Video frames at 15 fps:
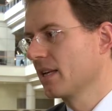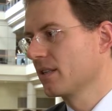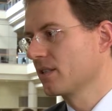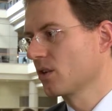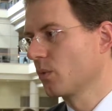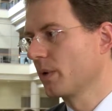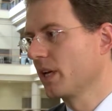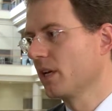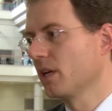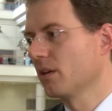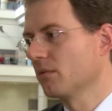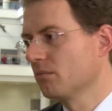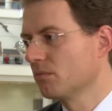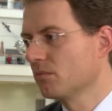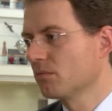So we
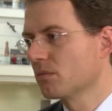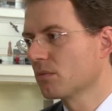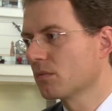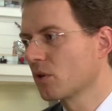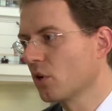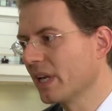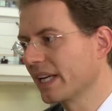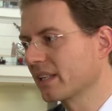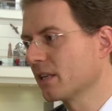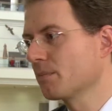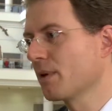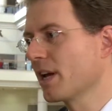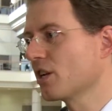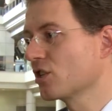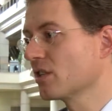collected
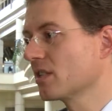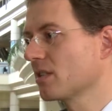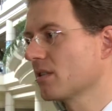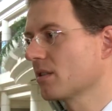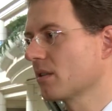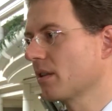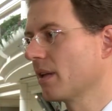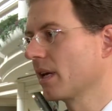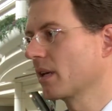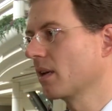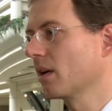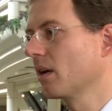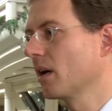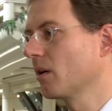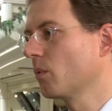patients that
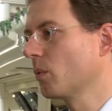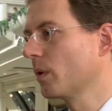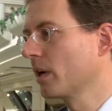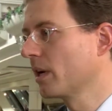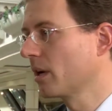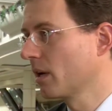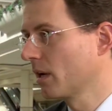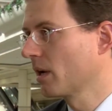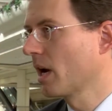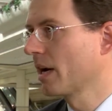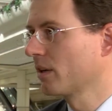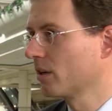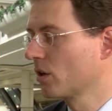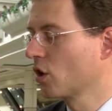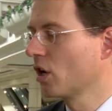were
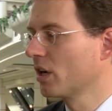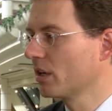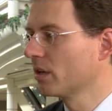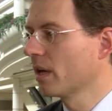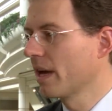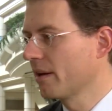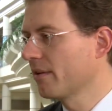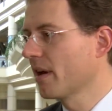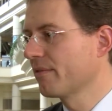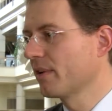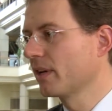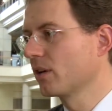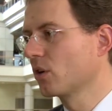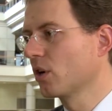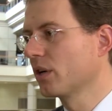have
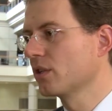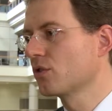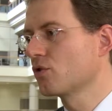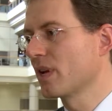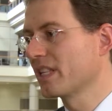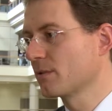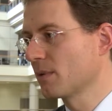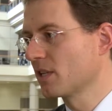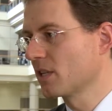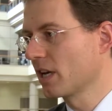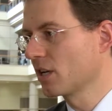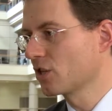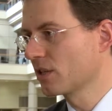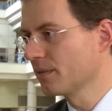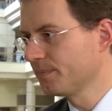undergone
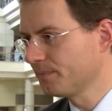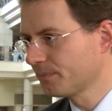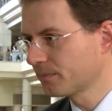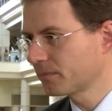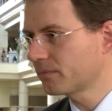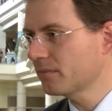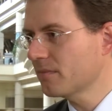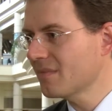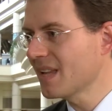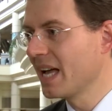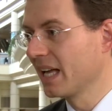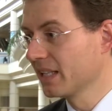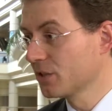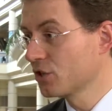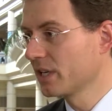transplantation,
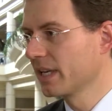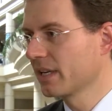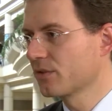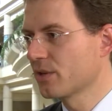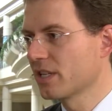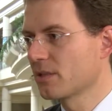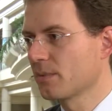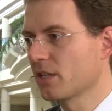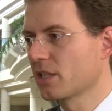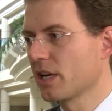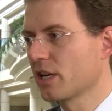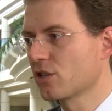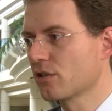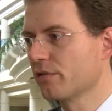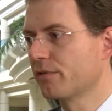allogeneic
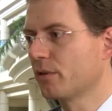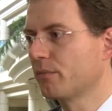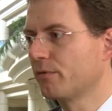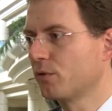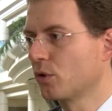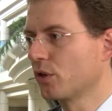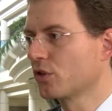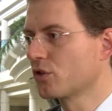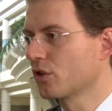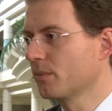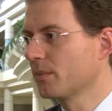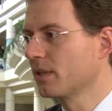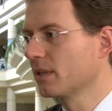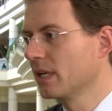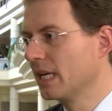transplantation, from four
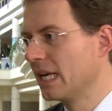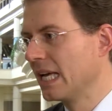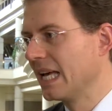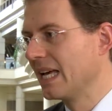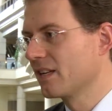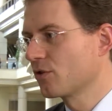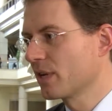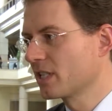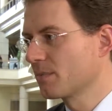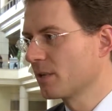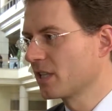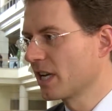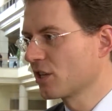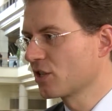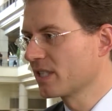German
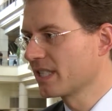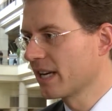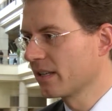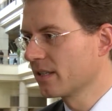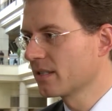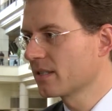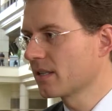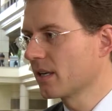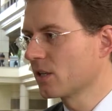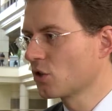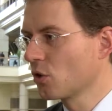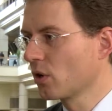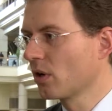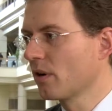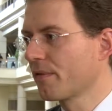transplantation centers, a
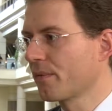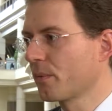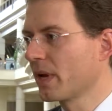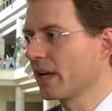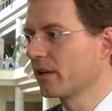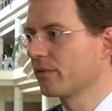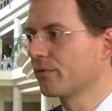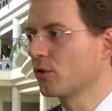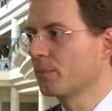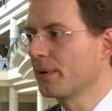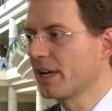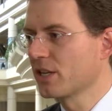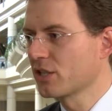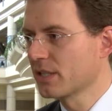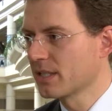total of 304
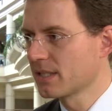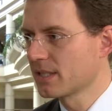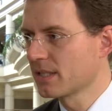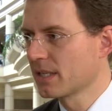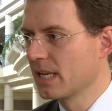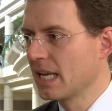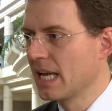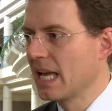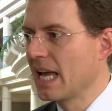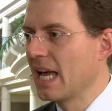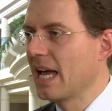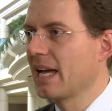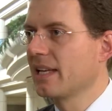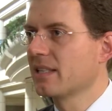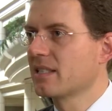patients.
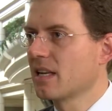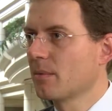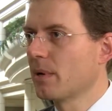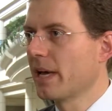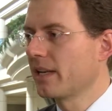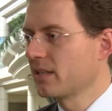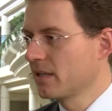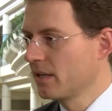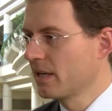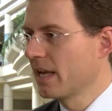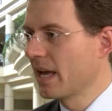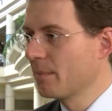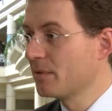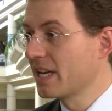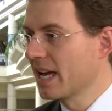And some had an
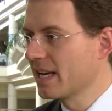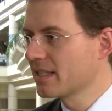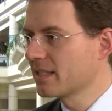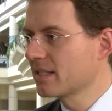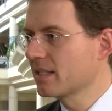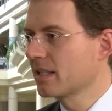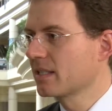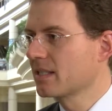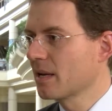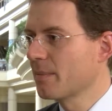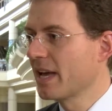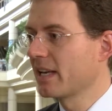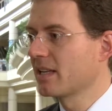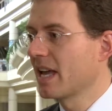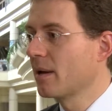MDS, some
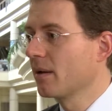had